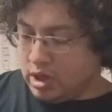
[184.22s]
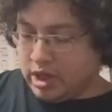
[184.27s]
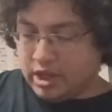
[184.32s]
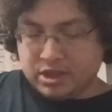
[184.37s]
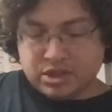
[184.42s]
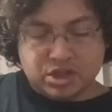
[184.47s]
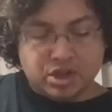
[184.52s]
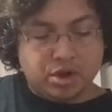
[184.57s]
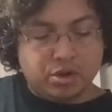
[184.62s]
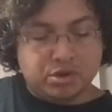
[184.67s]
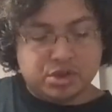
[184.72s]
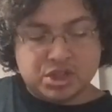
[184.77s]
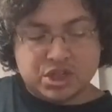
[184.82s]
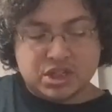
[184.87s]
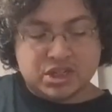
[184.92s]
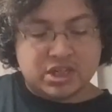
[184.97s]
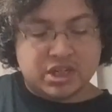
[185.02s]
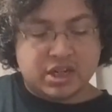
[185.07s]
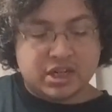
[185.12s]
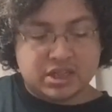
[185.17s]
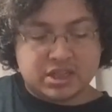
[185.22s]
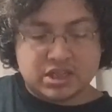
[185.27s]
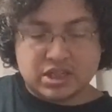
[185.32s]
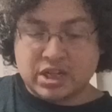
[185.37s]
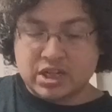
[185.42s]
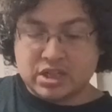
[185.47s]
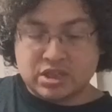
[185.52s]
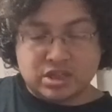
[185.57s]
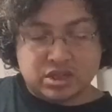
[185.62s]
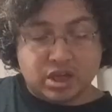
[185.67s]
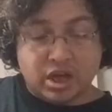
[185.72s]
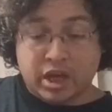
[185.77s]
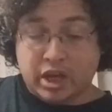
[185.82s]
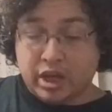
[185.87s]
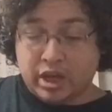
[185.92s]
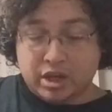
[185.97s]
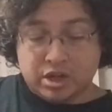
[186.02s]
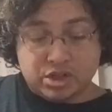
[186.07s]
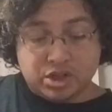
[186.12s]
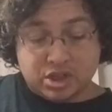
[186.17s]
And so G6 is
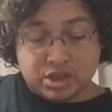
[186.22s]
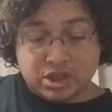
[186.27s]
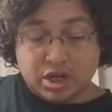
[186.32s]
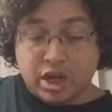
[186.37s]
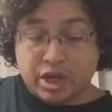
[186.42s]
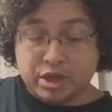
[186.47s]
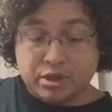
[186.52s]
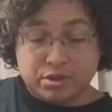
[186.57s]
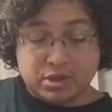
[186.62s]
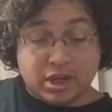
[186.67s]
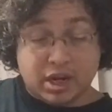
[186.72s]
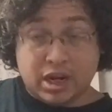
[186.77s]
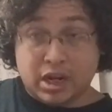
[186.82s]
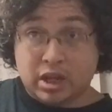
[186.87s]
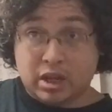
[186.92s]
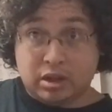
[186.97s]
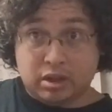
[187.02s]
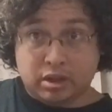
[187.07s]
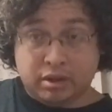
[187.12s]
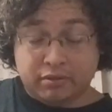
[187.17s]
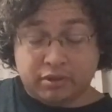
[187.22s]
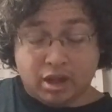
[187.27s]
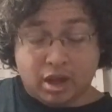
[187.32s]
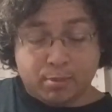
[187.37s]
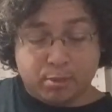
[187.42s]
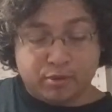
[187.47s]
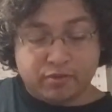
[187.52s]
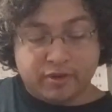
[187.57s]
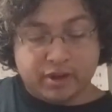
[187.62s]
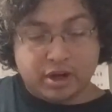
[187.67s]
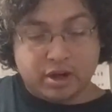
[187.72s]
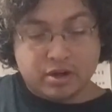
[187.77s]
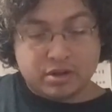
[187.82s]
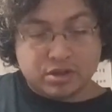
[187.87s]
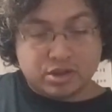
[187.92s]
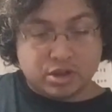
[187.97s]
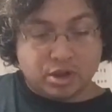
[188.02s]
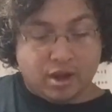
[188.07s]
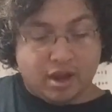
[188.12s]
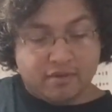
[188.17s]
just not using any of the upper
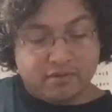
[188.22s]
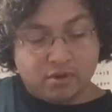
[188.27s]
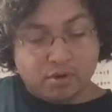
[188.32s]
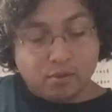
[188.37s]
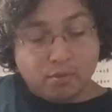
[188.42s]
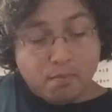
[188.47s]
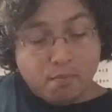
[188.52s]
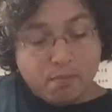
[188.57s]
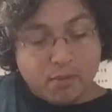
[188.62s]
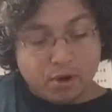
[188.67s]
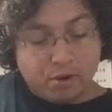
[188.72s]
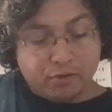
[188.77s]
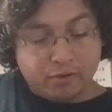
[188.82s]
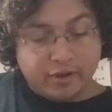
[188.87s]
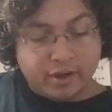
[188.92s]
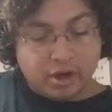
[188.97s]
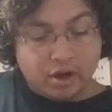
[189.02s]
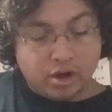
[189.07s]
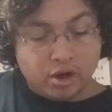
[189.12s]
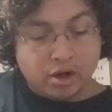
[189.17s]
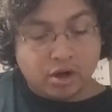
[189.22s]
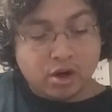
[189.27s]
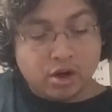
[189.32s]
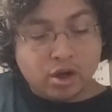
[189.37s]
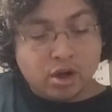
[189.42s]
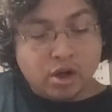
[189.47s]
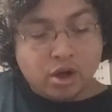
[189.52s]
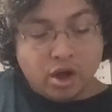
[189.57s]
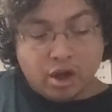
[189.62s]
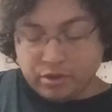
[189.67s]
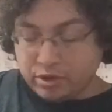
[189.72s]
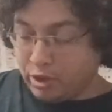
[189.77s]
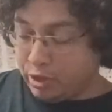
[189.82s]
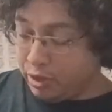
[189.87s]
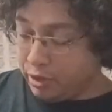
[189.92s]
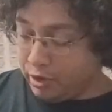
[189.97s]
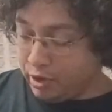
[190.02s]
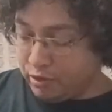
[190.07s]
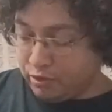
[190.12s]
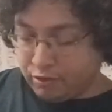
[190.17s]
fingers. So you have your middle finger on the
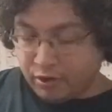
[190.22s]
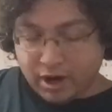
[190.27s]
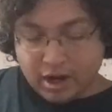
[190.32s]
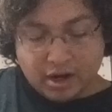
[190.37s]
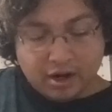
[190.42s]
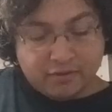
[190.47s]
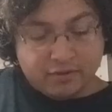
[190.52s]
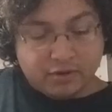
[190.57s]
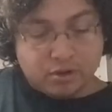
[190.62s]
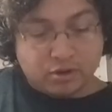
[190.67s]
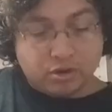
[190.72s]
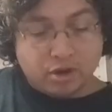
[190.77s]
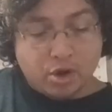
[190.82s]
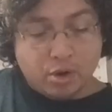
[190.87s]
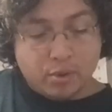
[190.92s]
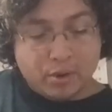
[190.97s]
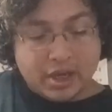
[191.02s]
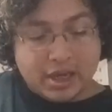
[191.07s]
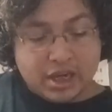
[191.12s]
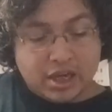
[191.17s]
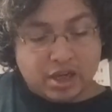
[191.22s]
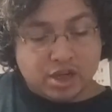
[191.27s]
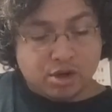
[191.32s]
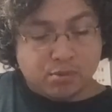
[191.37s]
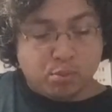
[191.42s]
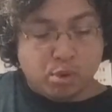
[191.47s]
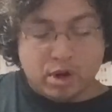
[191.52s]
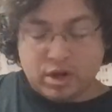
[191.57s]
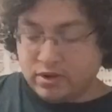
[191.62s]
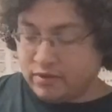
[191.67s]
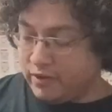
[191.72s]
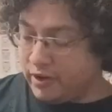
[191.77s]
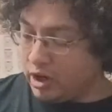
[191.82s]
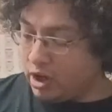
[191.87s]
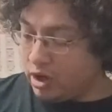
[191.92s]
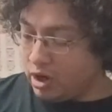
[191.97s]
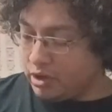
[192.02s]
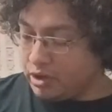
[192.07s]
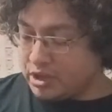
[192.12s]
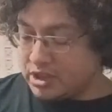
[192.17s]
3rd fret of your low E, your pointer
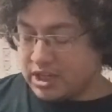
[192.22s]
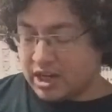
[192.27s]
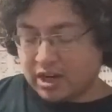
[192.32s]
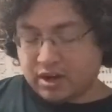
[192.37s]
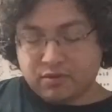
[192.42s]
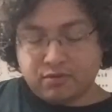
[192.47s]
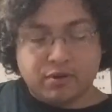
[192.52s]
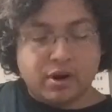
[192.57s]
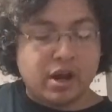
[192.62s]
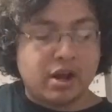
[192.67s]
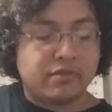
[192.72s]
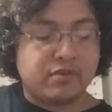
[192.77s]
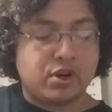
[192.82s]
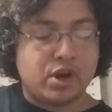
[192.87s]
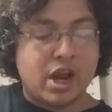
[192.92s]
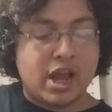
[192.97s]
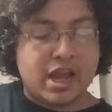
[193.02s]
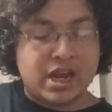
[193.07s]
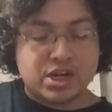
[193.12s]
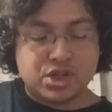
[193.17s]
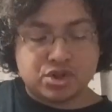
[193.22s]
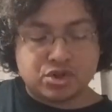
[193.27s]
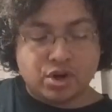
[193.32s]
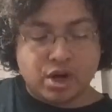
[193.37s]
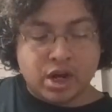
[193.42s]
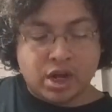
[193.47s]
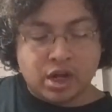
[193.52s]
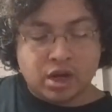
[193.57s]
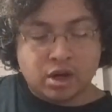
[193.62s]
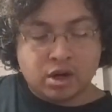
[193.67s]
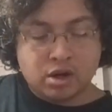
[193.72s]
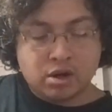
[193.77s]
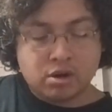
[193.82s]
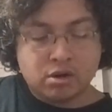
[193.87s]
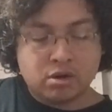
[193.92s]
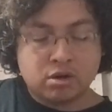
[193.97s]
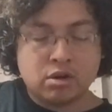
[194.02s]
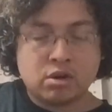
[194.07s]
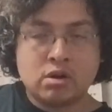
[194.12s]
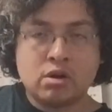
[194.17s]
finger on the 2nd fret of your A string,
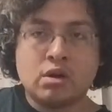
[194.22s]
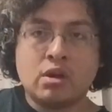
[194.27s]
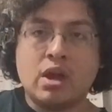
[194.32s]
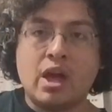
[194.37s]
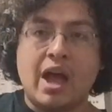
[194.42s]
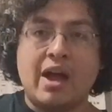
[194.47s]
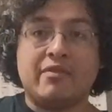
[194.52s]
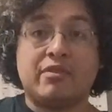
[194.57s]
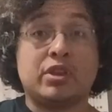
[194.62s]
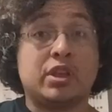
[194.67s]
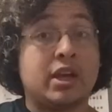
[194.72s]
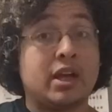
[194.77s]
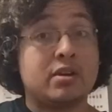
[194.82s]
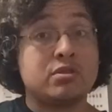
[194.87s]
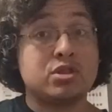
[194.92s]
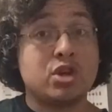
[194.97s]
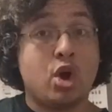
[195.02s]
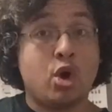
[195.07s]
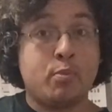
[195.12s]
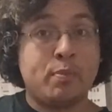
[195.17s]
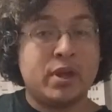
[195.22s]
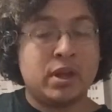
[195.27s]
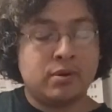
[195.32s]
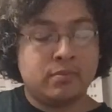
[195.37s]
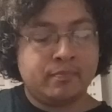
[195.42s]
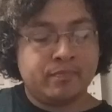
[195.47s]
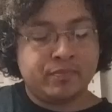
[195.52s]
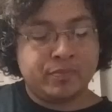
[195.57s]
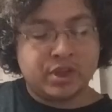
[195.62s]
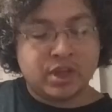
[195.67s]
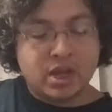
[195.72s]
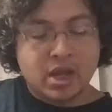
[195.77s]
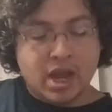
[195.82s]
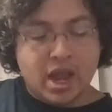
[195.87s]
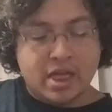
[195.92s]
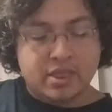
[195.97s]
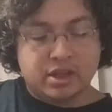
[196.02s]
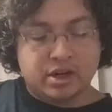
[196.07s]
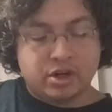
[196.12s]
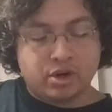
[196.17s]
everything else open.
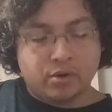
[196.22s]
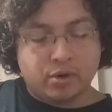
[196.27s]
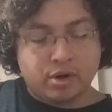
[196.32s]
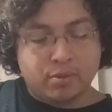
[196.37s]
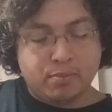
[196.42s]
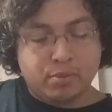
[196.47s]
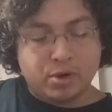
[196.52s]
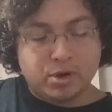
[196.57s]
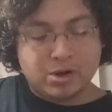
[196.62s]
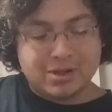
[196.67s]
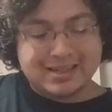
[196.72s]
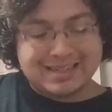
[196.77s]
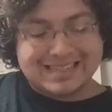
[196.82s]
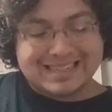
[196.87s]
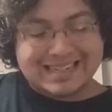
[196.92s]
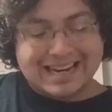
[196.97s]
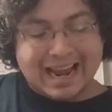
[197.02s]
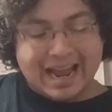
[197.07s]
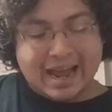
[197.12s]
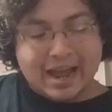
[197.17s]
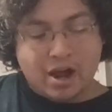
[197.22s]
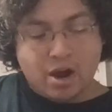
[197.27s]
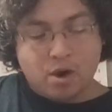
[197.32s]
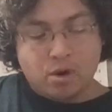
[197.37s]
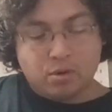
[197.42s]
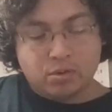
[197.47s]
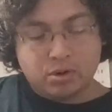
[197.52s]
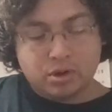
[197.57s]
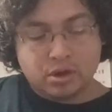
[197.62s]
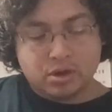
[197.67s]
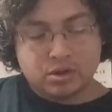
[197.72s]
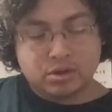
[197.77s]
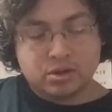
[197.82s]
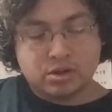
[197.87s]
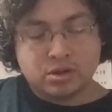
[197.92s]
And then you're going to put down